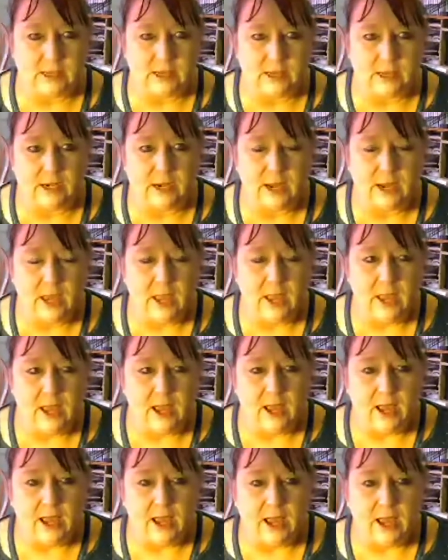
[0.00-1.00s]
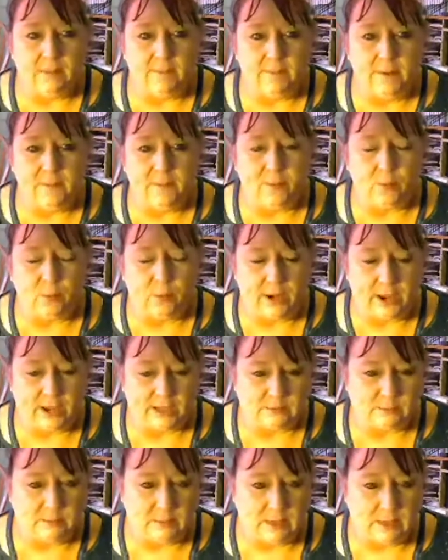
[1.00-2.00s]
And people would
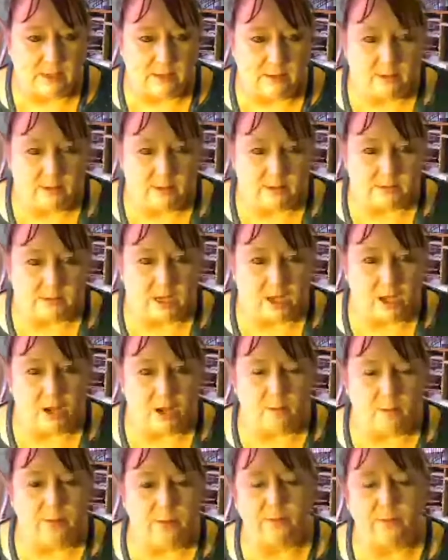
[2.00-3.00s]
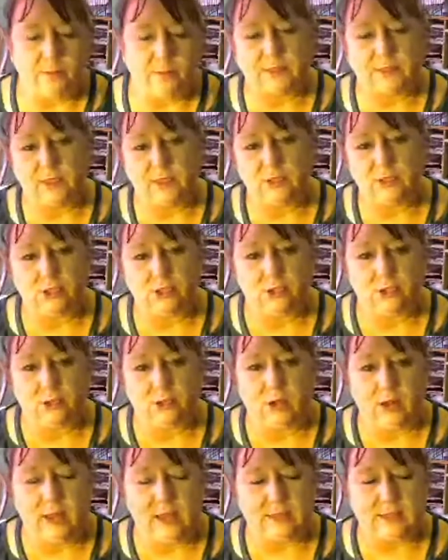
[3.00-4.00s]
ask me to help them because I used to do
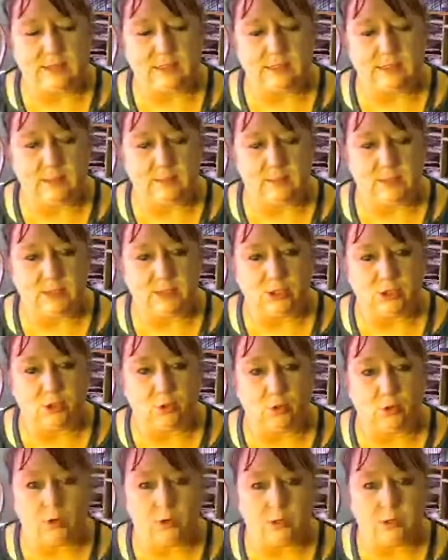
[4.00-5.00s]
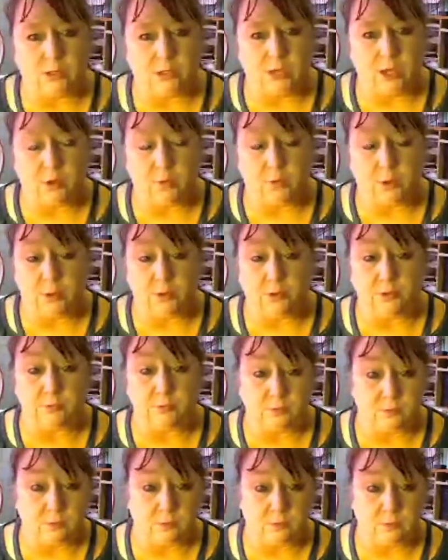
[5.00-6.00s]
classes in my store to help other
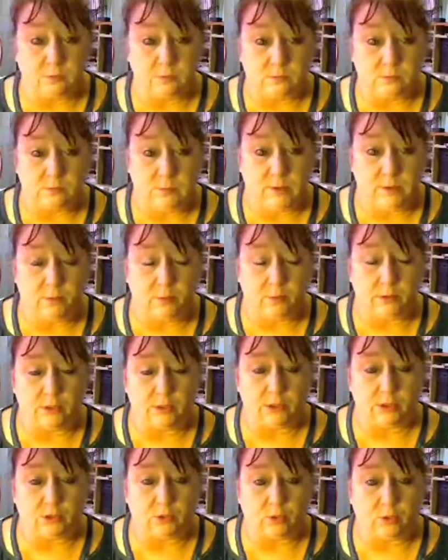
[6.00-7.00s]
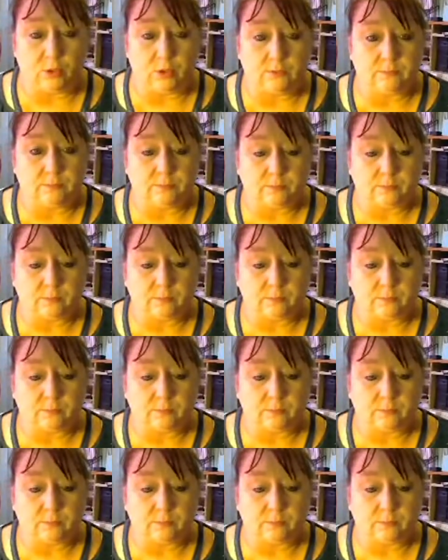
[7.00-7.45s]
people in the store